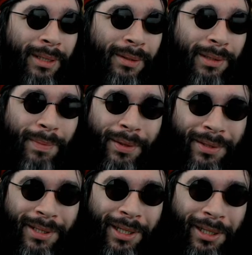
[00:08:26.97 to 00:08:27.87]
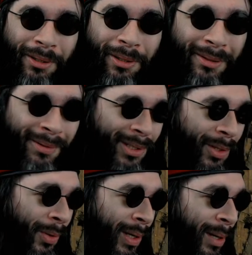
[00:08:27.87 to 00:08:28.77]
It was months ago. It was
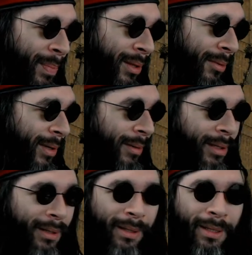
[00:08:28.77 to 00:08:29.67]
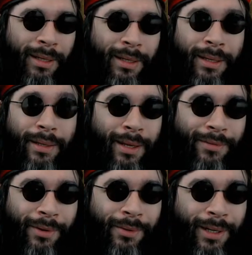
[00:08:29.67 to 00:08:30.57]
caught up in the Rona,
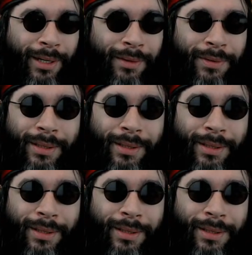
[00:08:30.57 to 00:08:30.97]
never arrived.